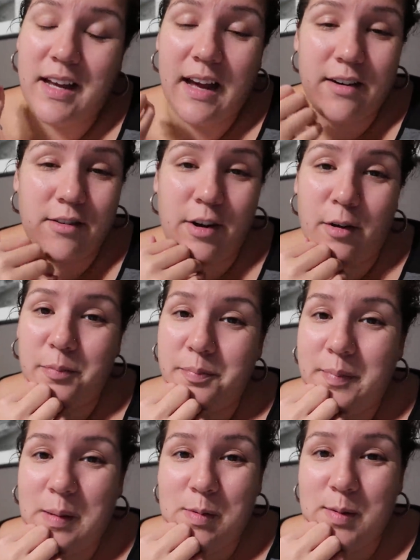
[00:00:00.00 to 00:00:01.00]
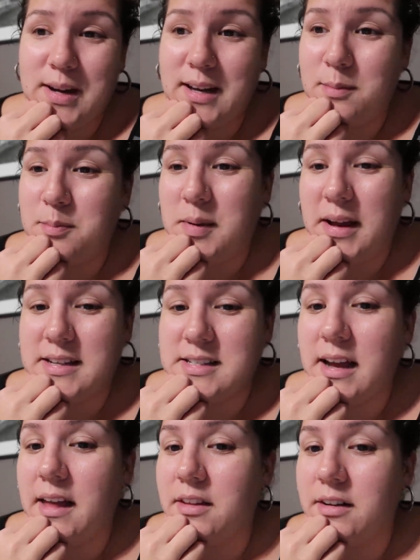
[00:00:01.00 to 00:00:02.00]
I don't know. Maybe we can band
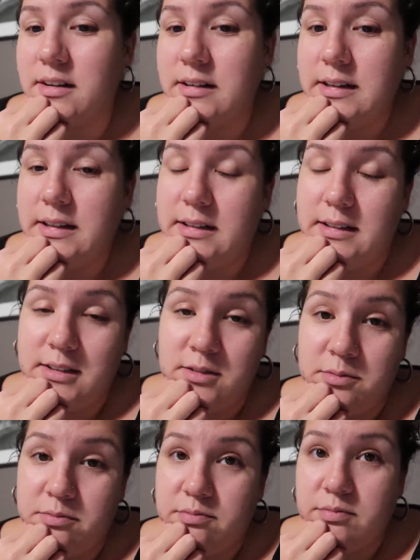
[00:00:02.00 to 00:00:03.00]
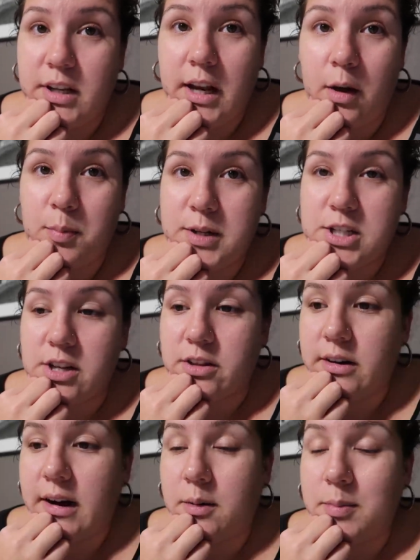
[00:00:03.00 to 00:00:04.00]
together and help each
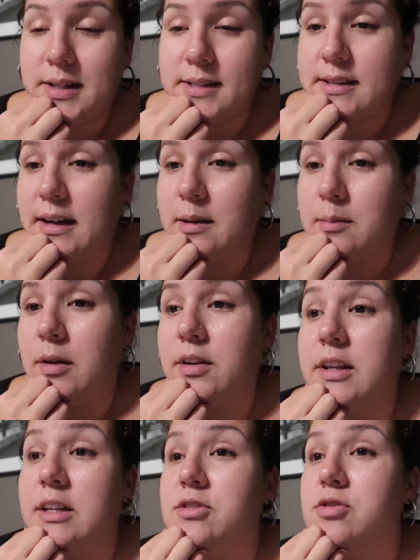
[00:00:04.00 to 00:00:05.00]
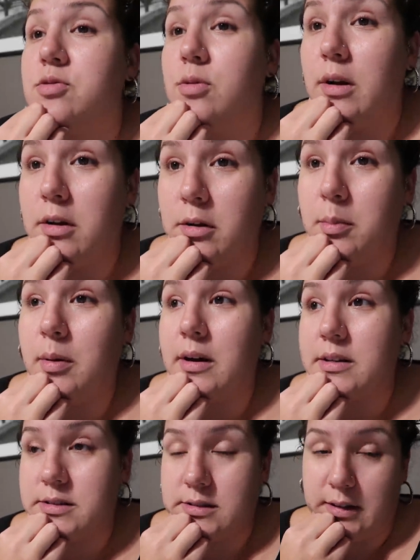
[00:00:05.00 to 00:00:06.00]
other out, because I am on the struggle
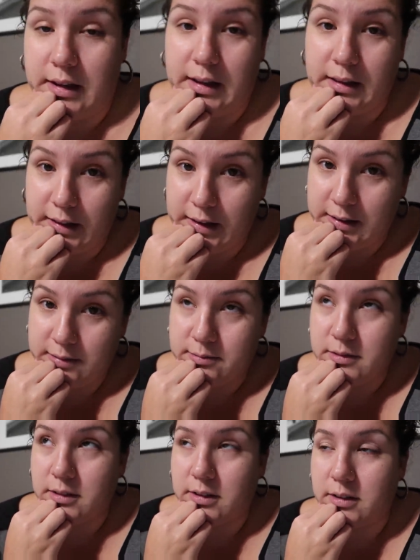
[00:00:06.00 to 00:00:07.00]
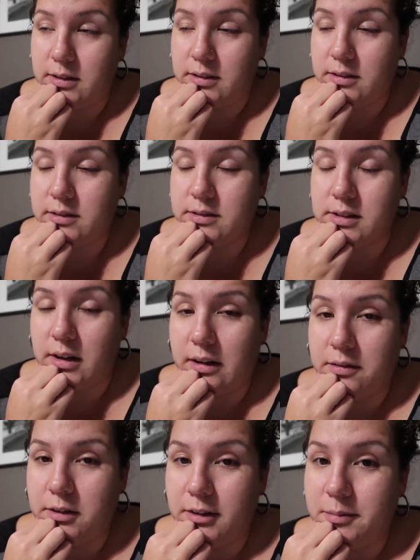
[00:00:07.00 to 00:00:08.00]
bus lately. Ugh, it's
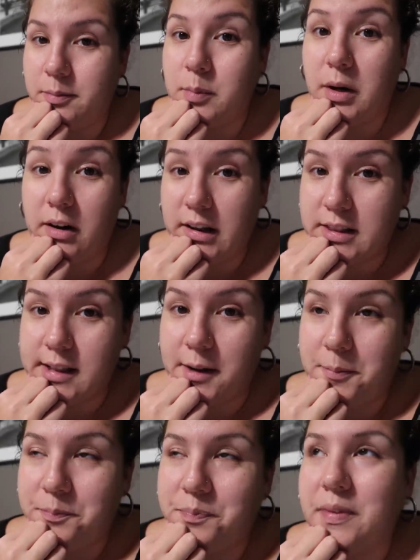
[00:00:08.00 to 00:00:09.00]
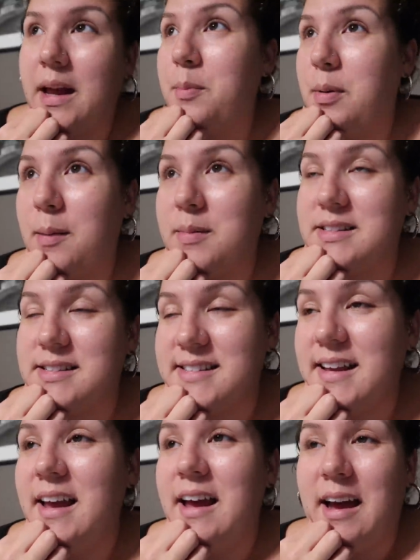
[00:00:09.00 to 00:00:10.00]
awful. But I'll get there. I promise.
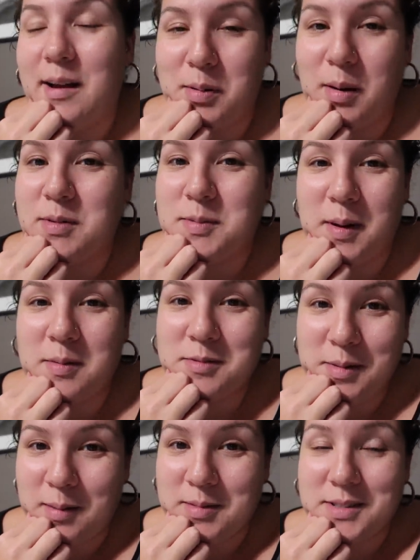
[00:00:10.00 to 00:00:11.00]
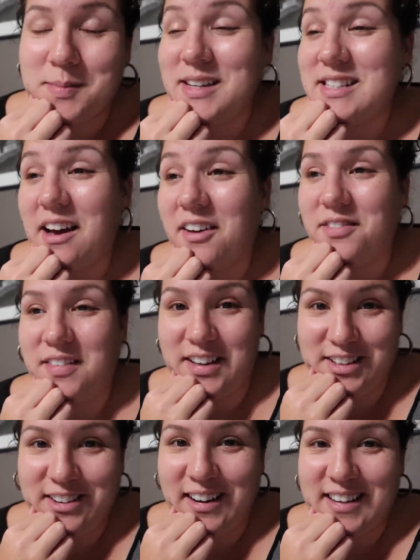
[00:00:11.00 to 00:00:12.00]
I promise, promise, promise myself
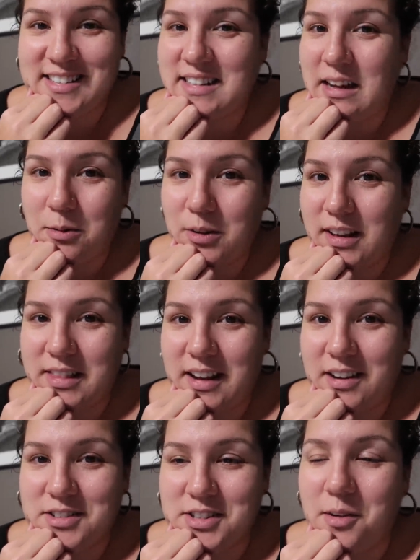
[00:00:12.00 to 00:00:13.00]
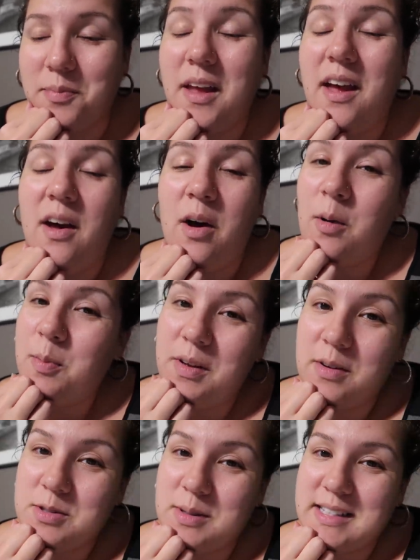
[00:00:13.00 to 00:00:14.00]
and you guys, I will get there. So hope
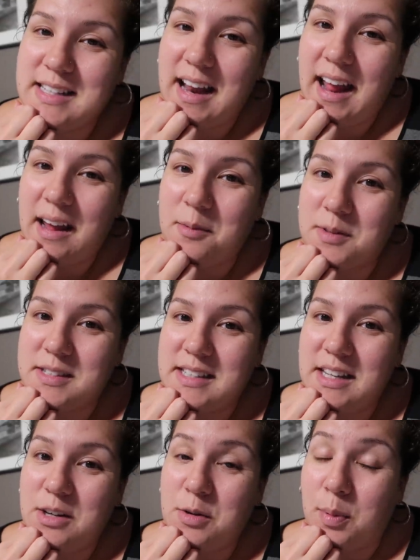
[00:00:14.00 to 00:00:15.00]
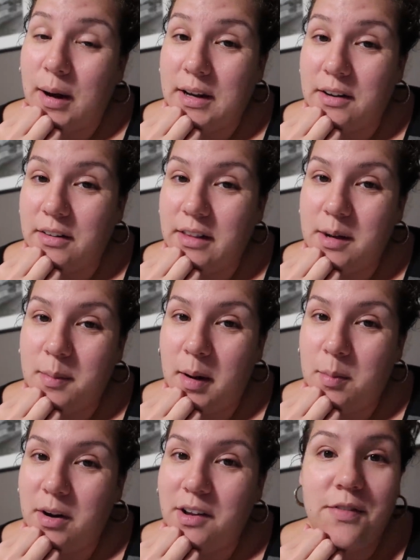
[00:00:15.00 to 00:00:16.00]
you enjoyed today, and we'll see you bright and early
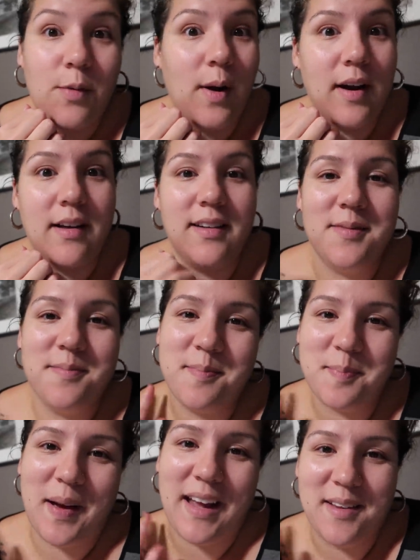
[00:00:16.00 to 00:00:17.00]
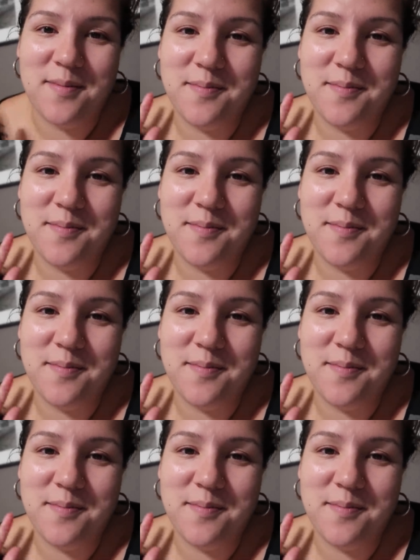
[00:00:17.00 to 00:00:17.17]
tomorrow morning for work. Bye.